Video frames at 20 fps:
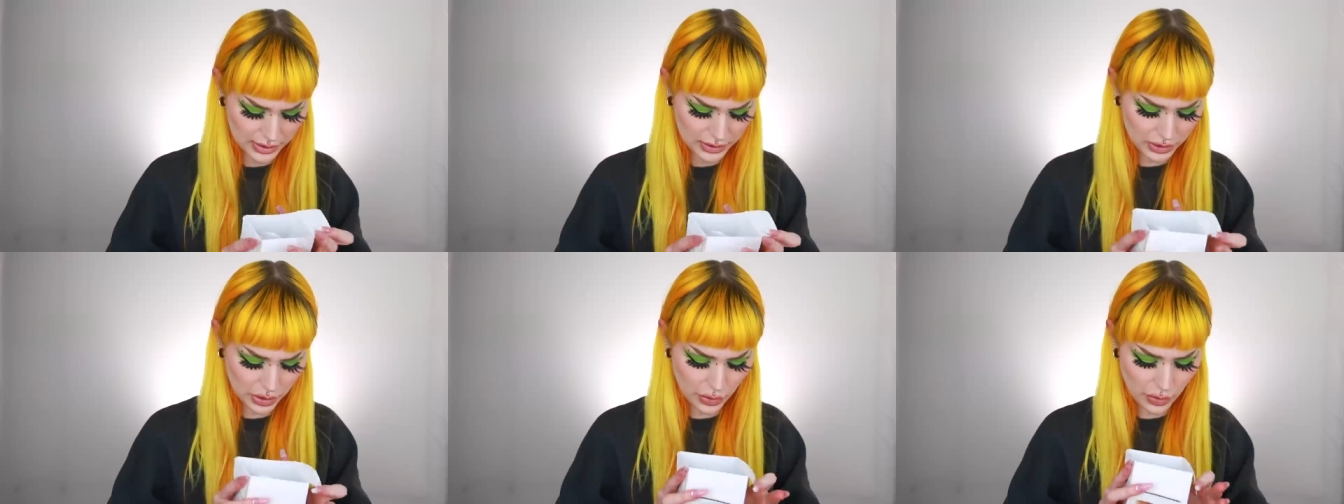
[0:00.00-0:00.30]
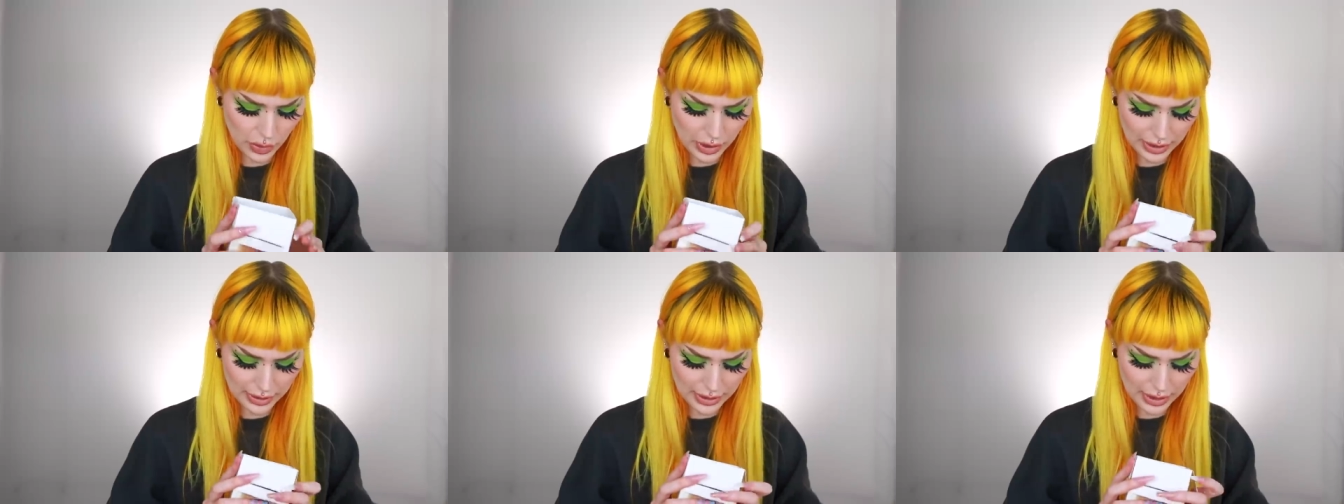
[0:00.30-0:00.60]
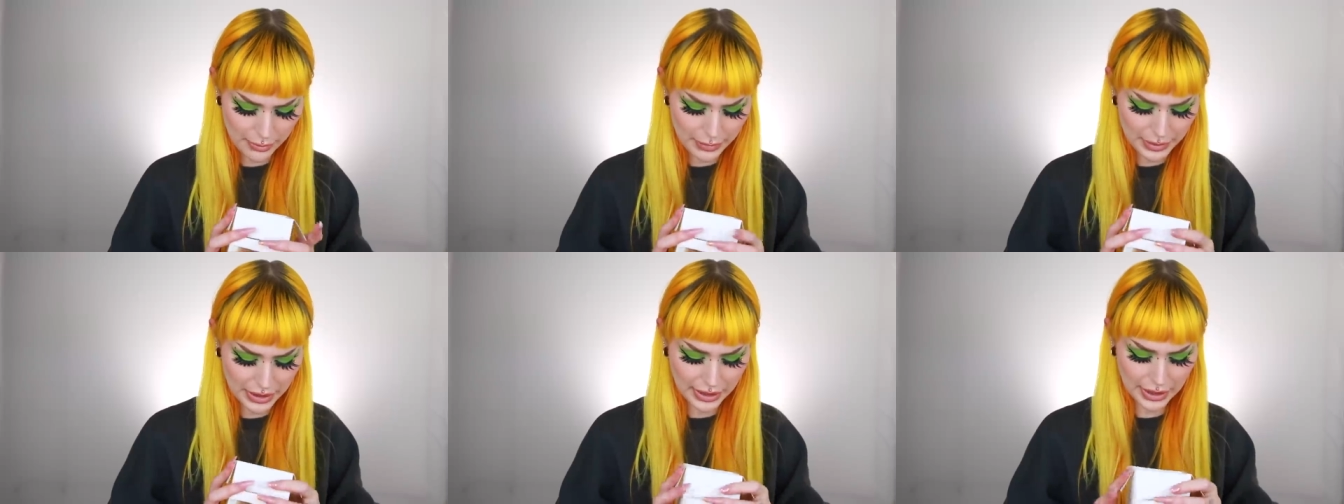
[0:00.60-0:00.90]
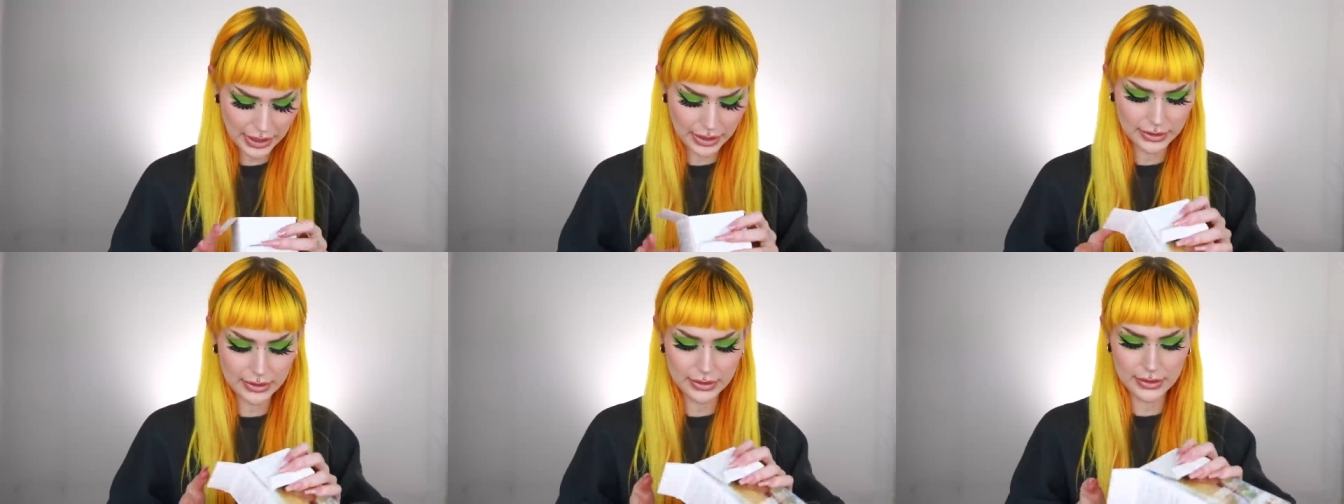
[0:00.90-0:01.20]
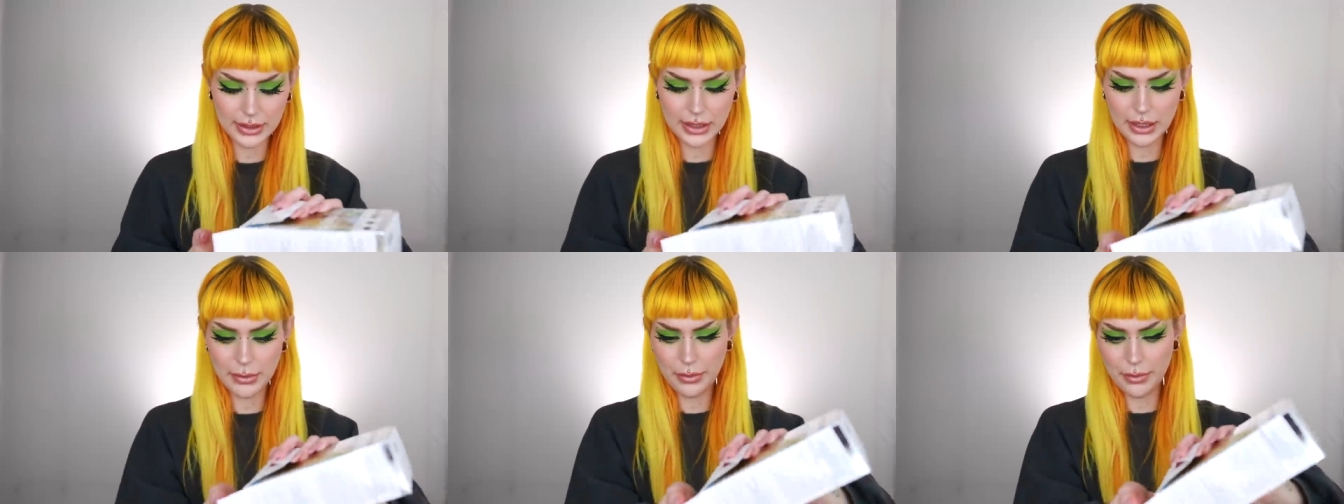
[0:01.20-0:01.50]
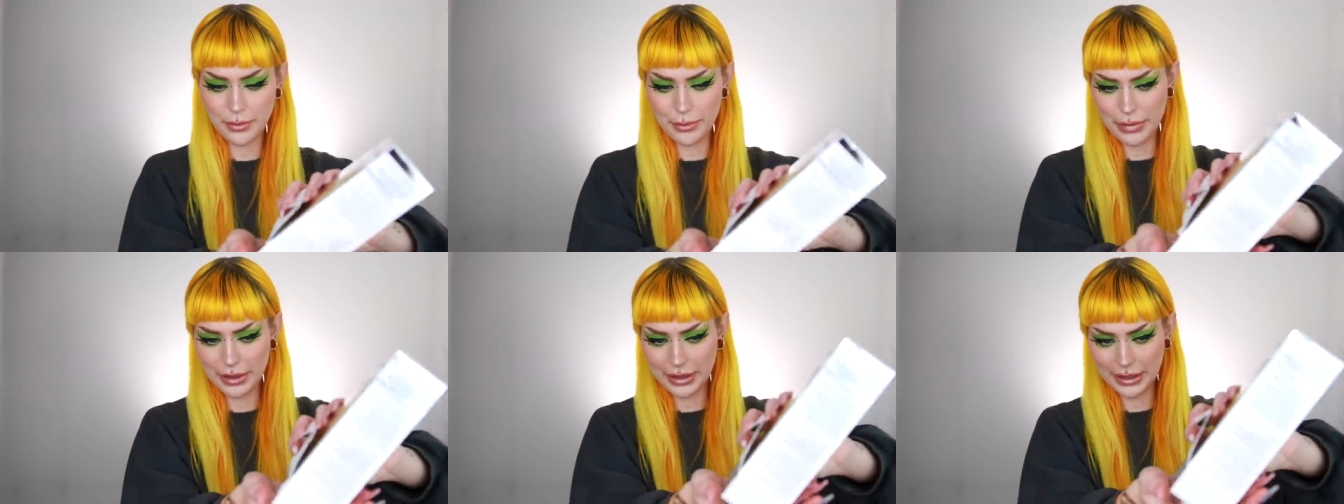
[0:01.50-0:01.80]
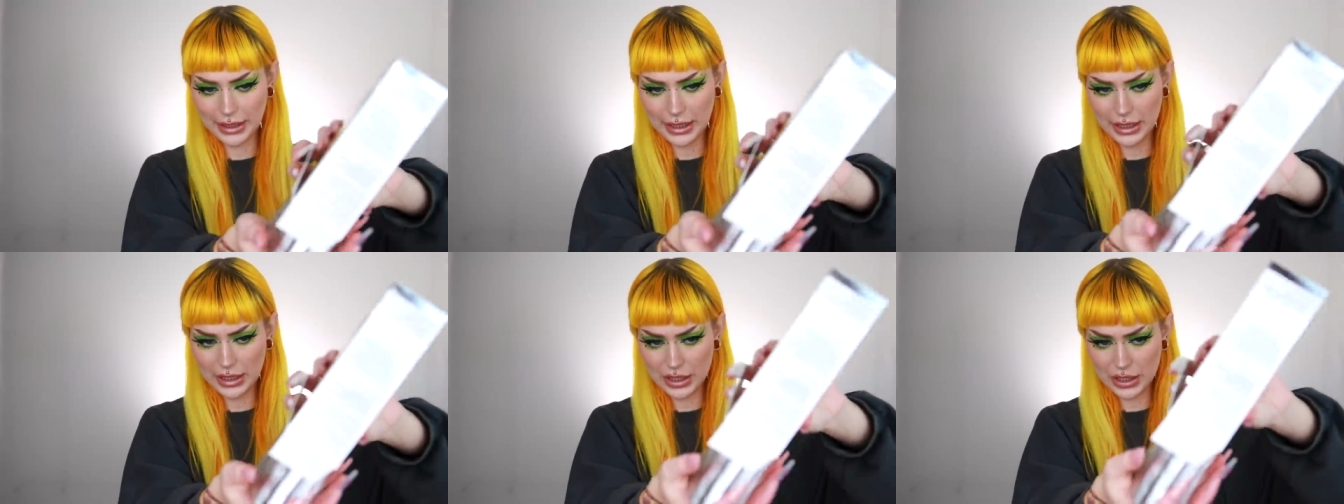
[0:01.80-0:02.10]
So let me get the
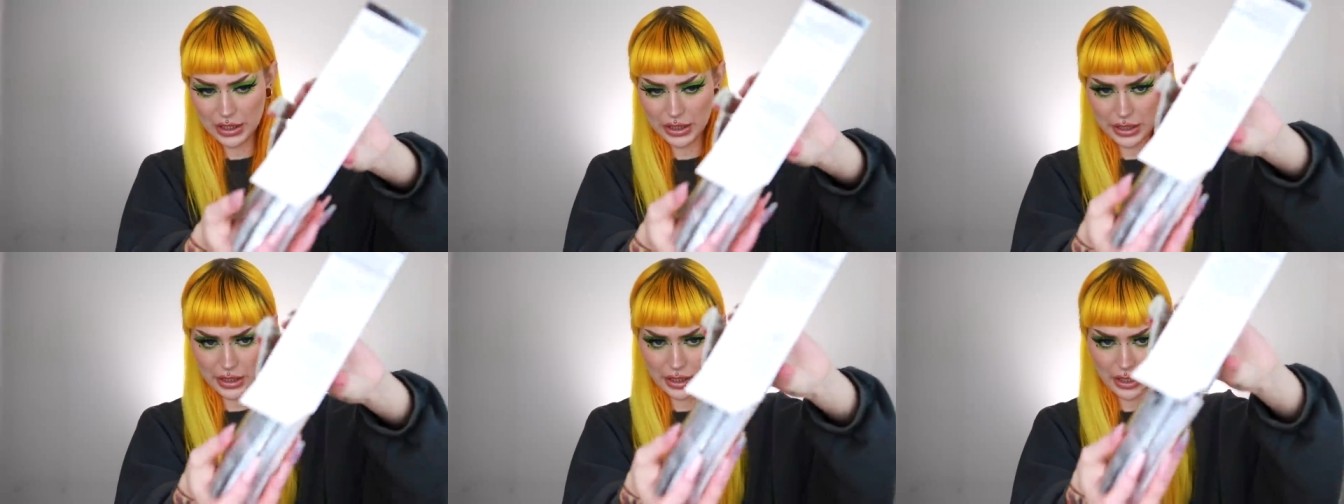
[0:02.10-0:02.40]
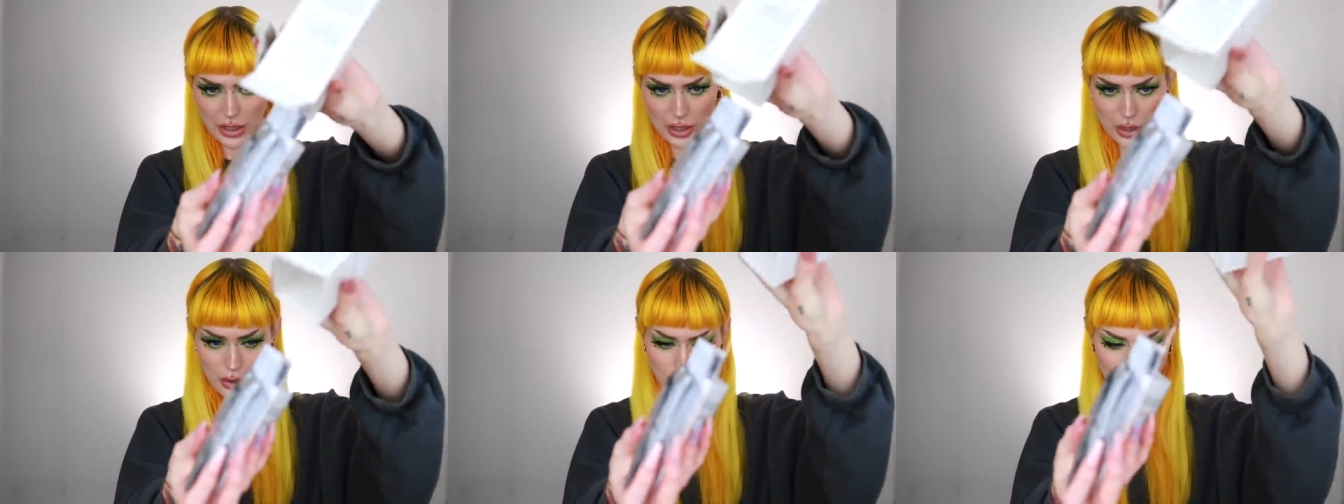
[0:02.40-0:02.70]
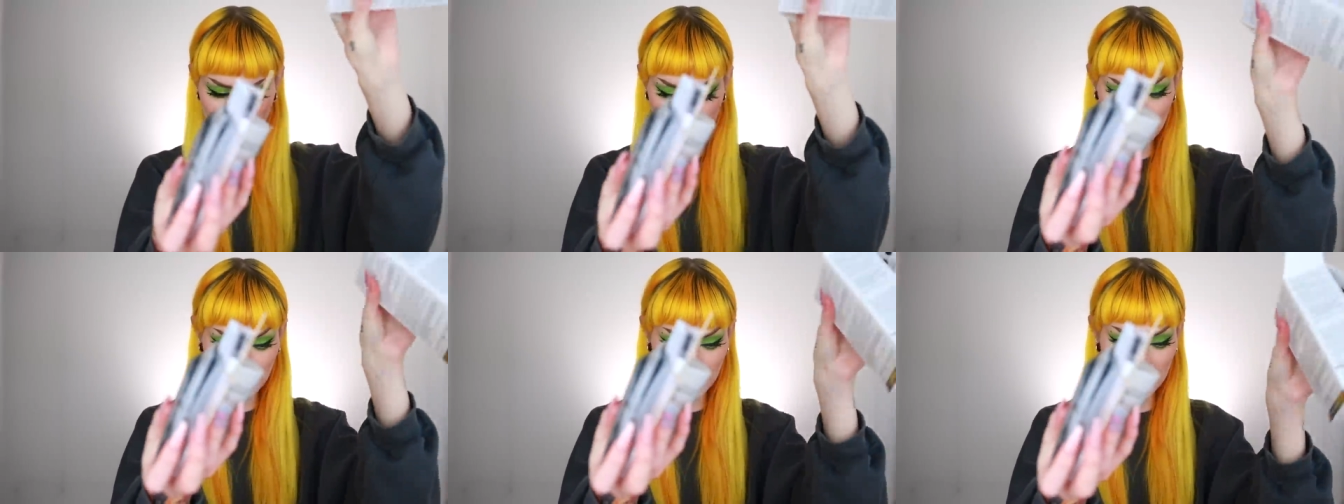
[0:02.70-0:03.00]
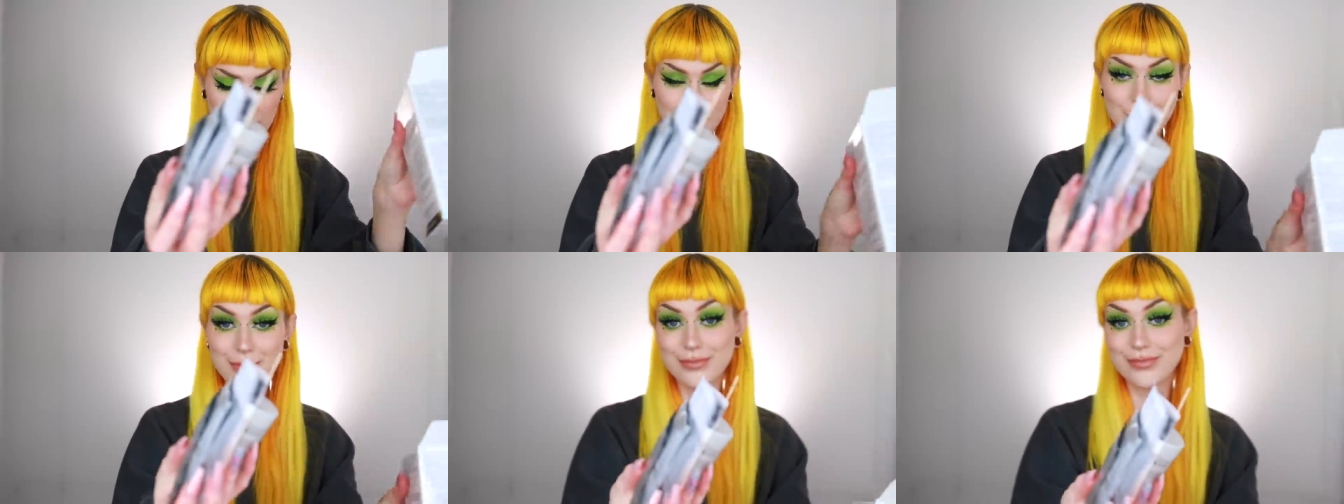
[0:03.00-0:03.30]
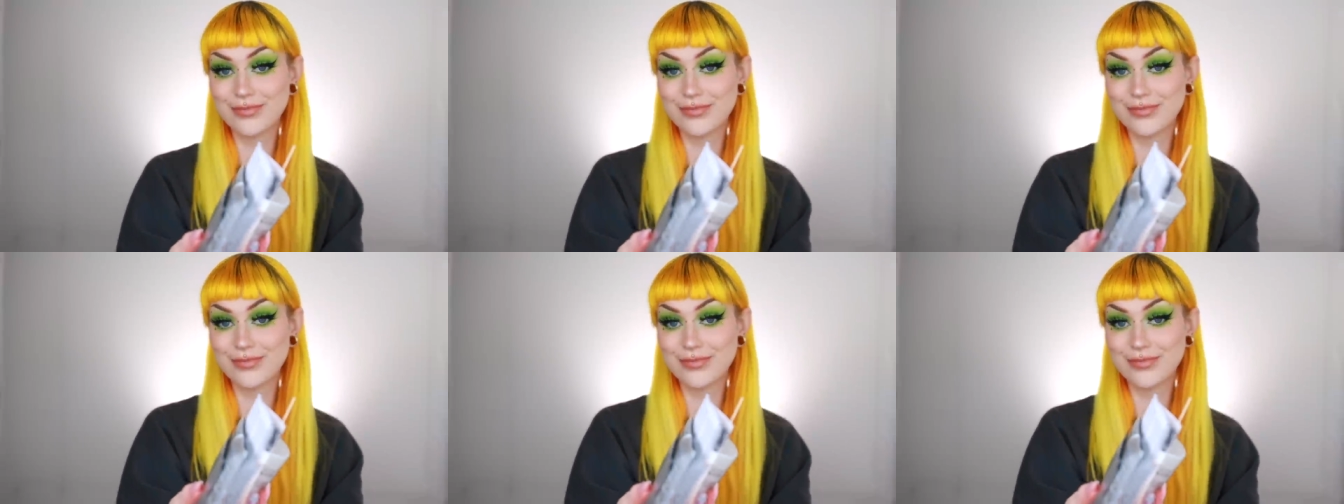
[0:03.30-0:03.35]
bleach ready.